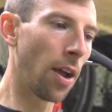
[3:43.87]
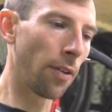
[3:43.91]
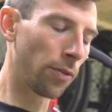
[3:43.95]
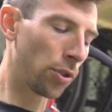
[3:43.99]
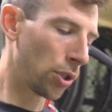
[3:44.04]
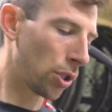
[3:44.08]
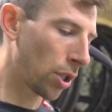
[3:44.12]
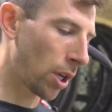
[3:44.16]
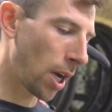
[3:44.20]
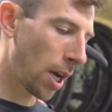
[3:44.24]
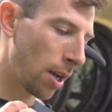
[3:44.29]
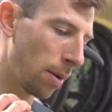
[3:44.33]
I've
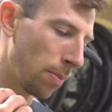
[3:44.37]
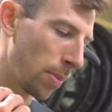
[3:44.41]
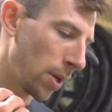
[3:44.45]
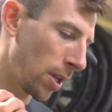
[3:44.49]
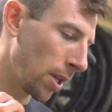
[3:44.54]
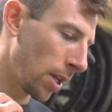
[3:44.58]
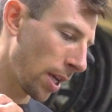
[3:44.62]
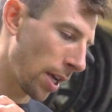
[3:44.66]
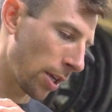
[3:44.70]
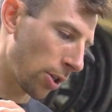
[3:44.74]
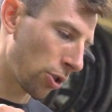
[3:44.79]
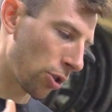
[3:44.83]
just kind of been
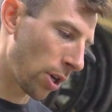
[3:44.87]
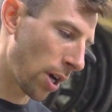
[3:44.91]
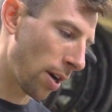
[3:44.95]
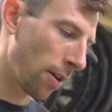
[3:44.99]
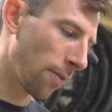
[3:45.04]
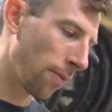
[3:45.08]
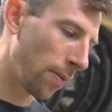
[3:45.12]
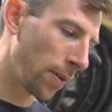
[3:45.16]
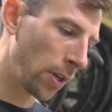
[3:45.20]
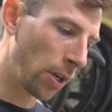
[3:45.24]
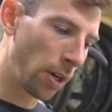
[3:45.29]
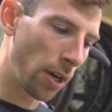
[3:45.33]
like trying
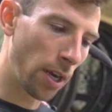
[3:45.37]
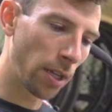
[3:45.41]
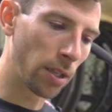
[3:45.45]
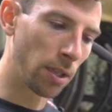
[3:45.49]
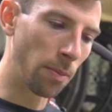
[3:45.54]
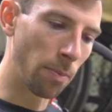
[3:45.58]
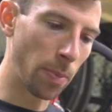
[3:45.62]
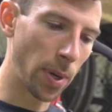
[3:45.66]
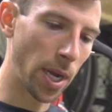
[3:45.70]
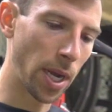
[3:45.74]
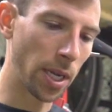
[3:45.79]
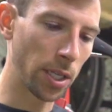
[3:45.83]
to figure out the
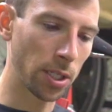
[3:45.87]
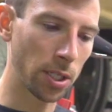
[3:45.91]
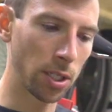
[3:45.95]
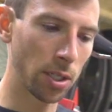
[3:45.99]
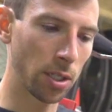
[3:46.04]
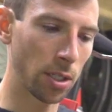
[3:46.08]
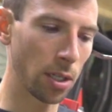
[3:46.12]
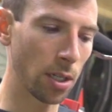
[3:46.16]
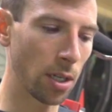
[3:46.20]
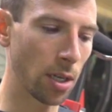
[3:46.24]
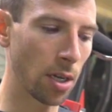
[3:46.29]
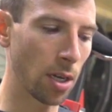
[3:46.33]

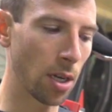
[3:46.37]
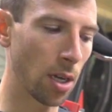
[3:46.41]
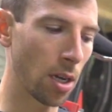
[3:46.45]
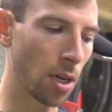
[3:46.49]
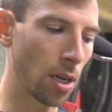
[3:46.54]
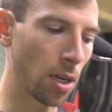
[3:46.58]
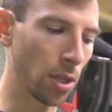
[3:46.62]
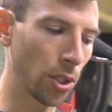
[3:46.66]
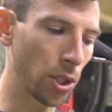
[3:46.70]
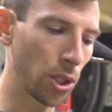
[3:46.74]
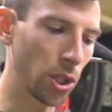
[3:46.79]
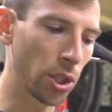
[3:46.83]
best
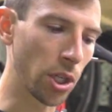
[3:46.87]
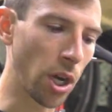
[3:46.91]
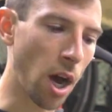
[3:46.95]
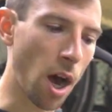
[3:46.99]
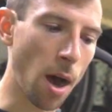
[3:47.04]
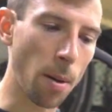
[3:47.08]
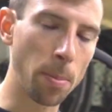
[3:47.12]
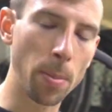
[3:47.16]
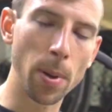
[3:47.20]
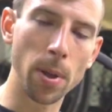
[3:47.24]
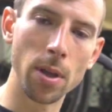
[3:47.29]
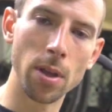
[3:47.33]

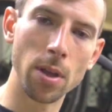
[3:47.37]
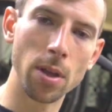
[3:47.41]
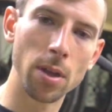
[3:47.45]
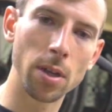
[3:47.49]
stop